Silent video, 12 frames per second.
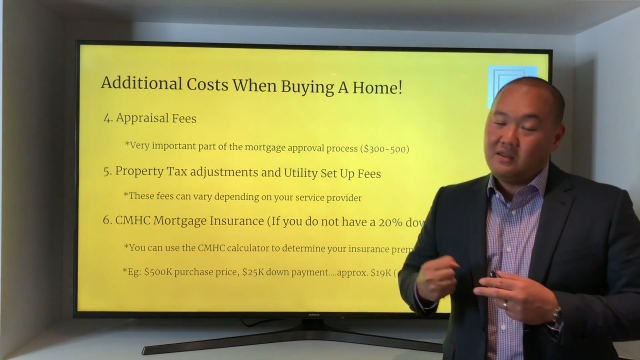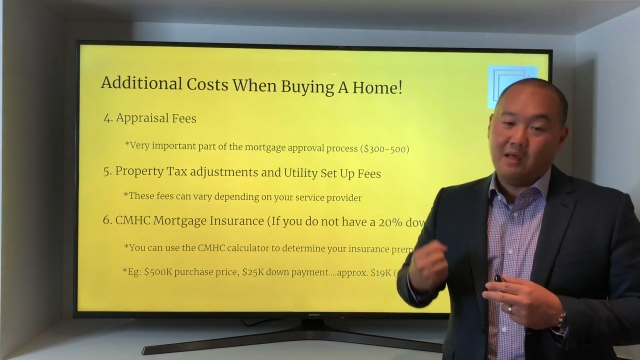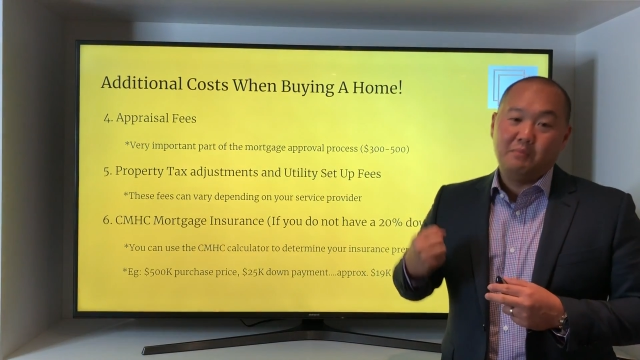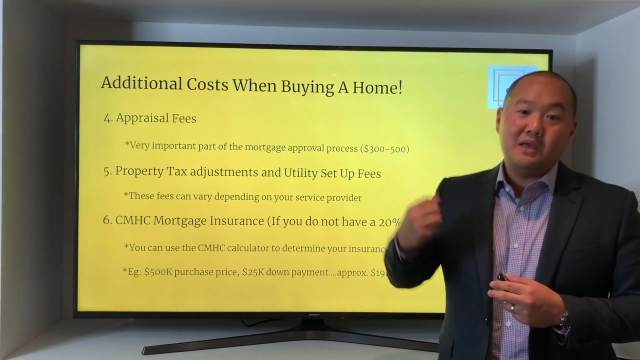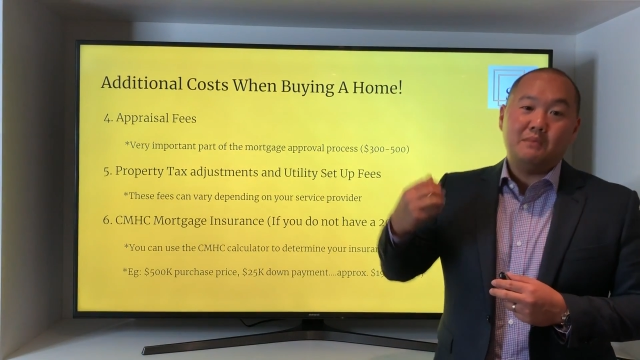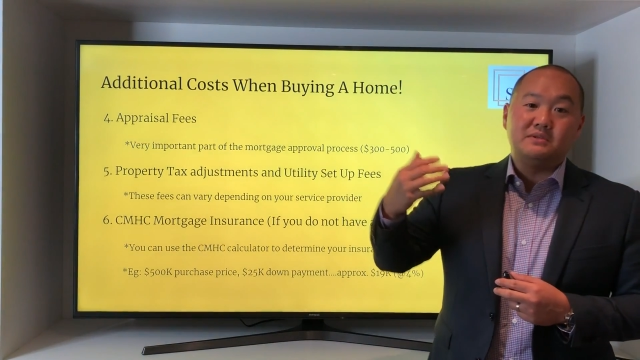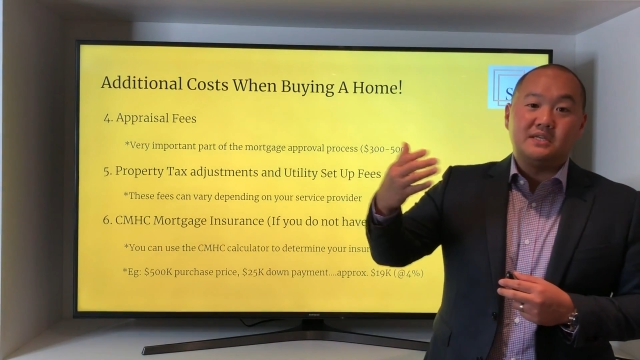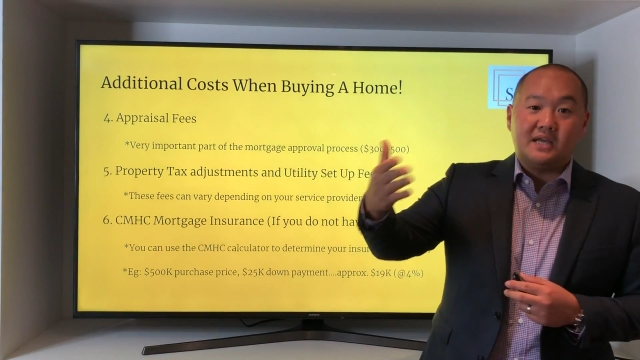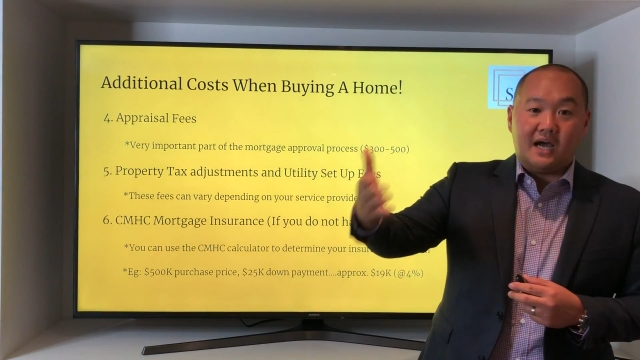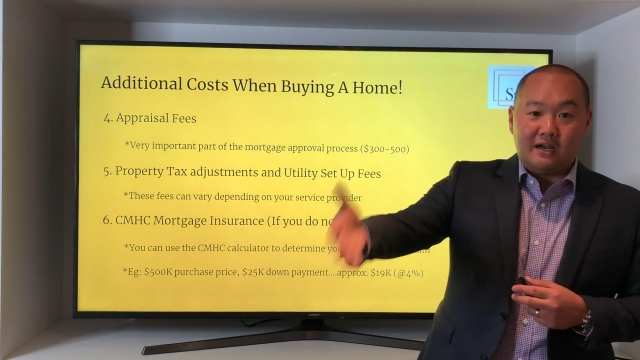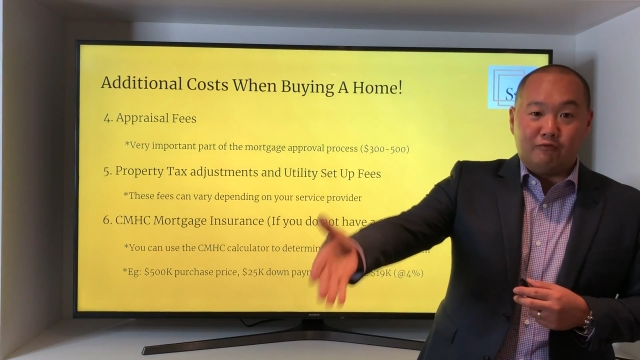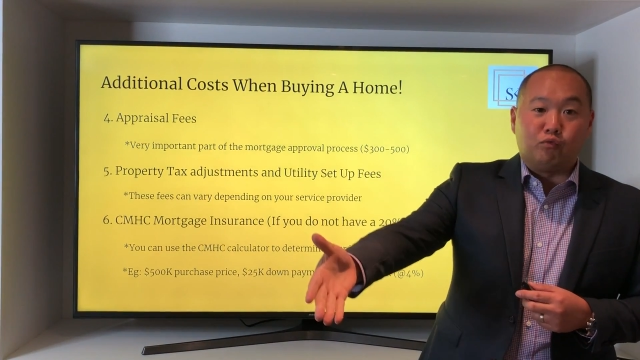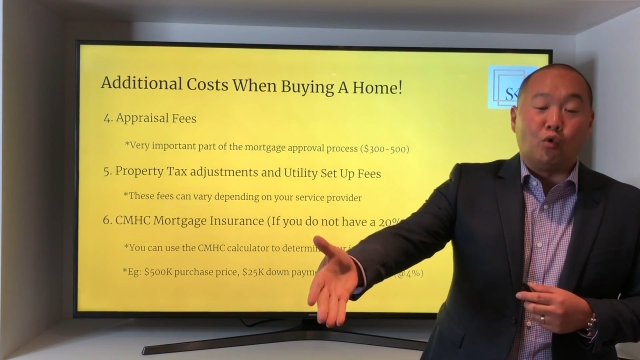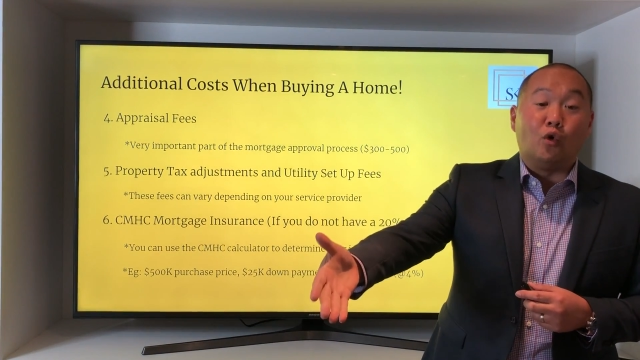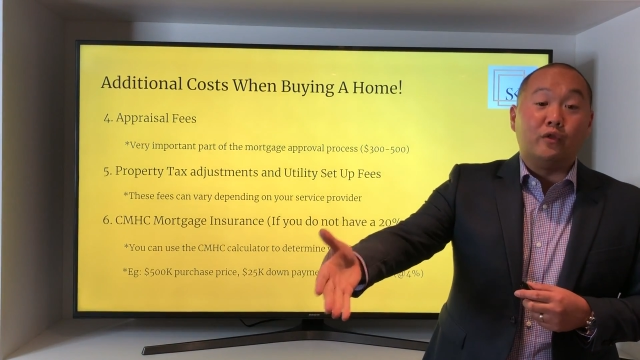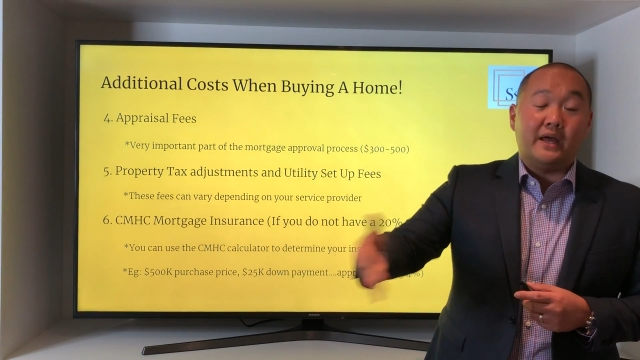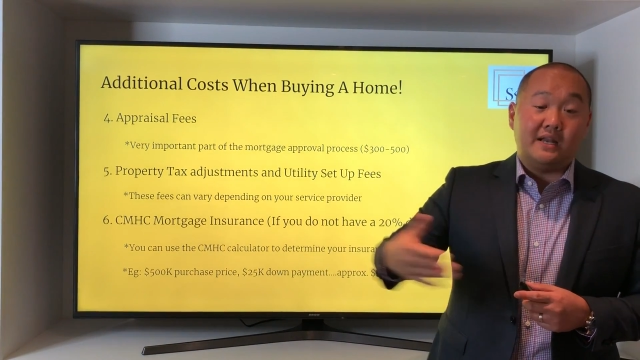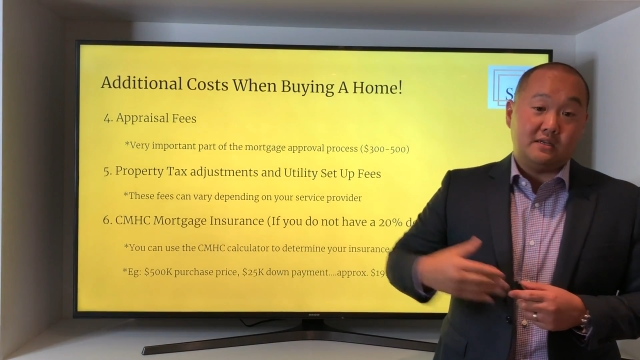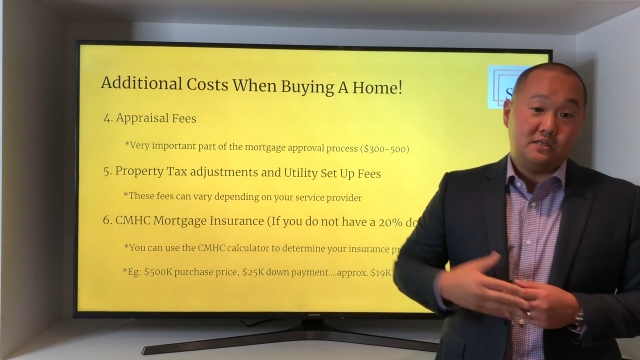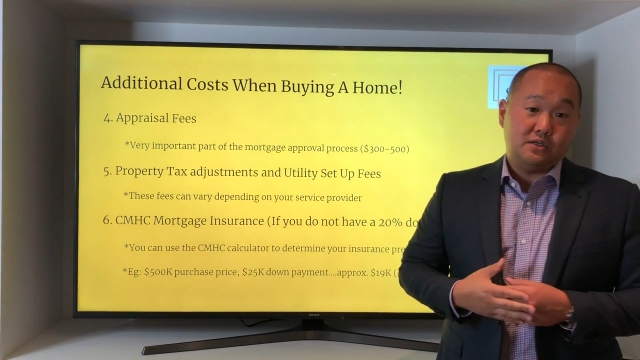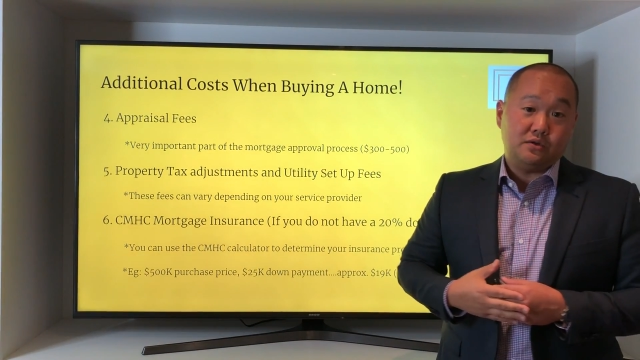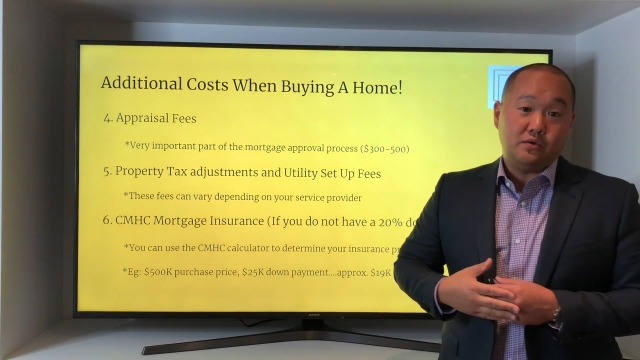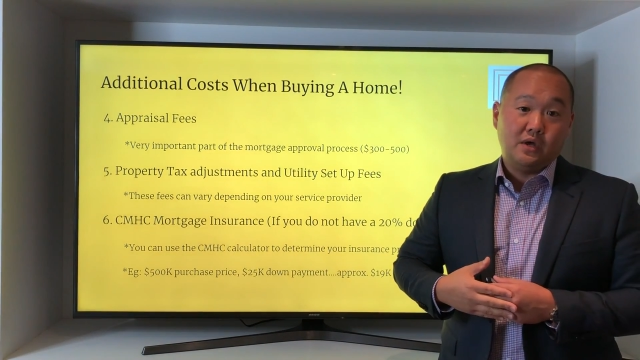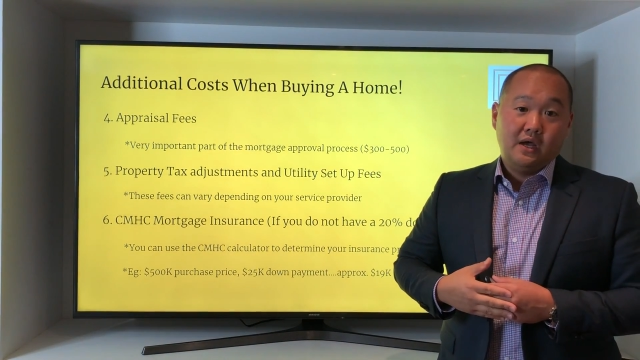They'll be able to kind of roll that
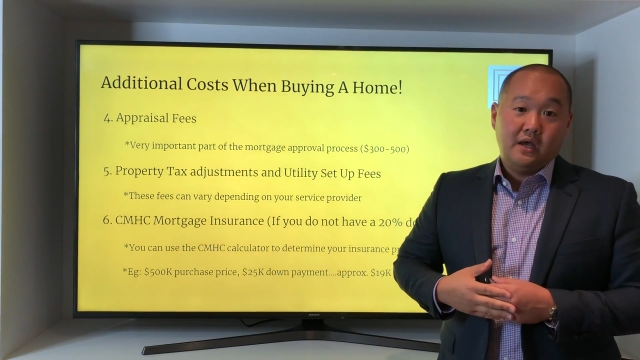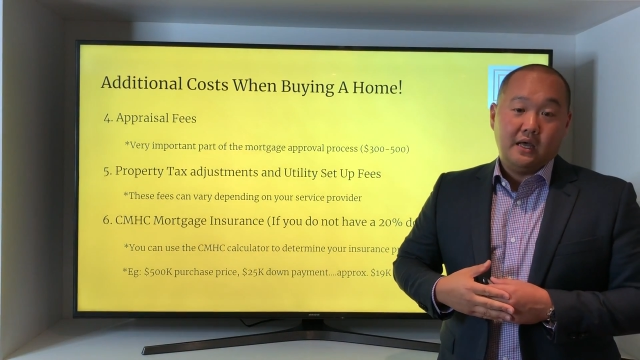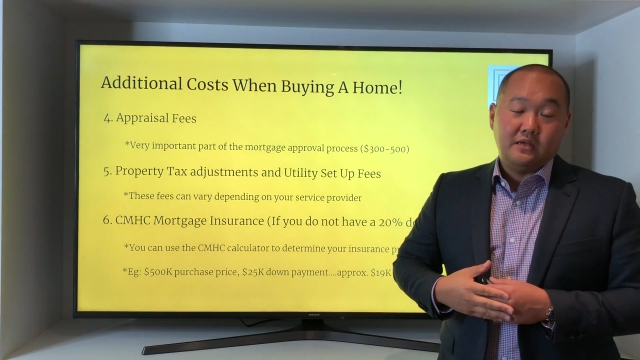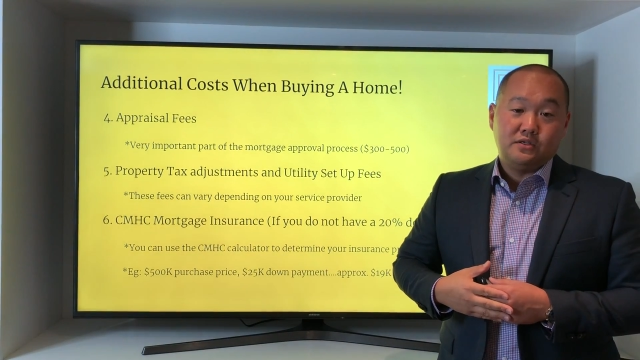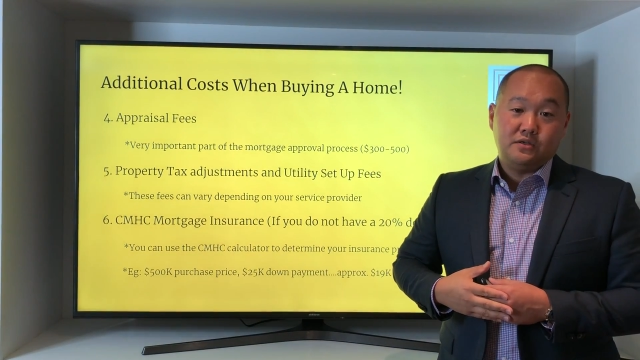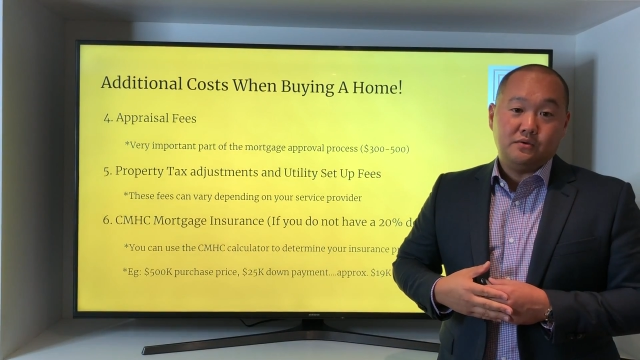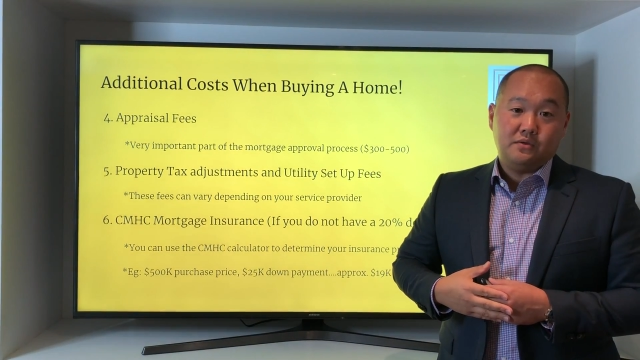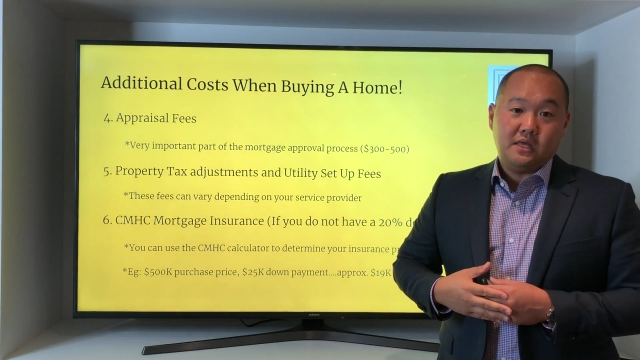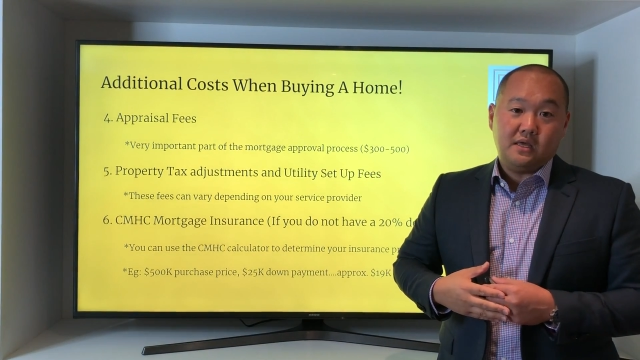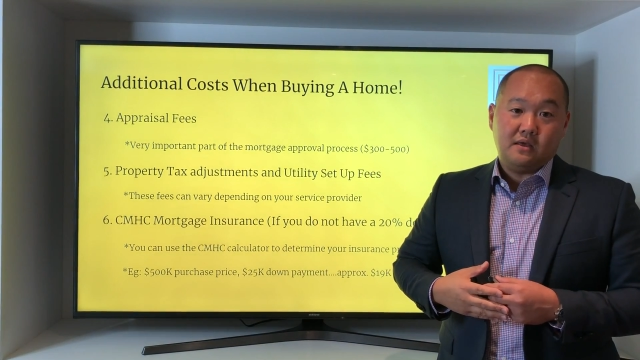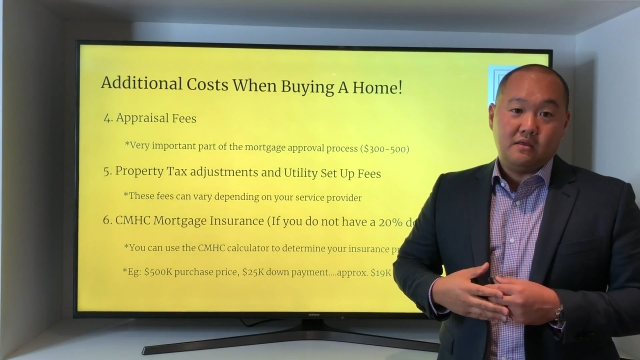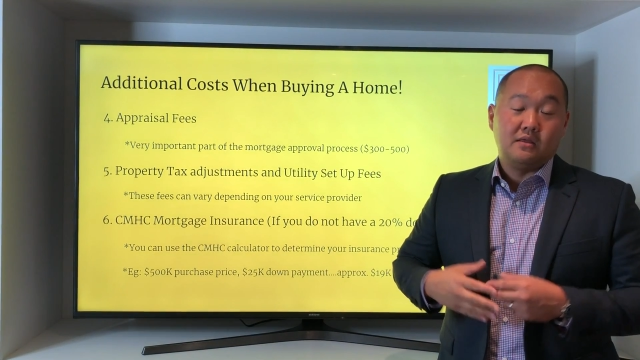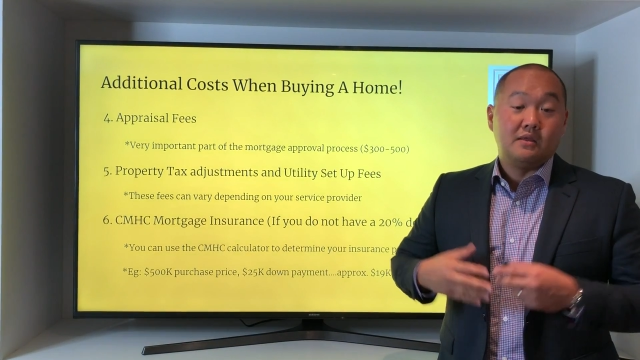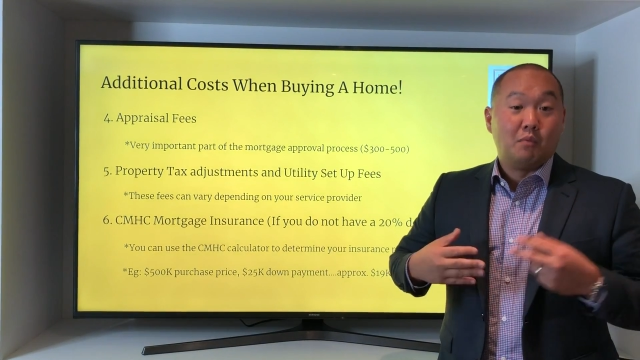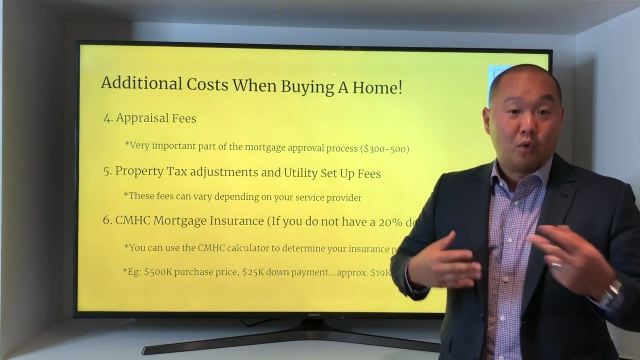into the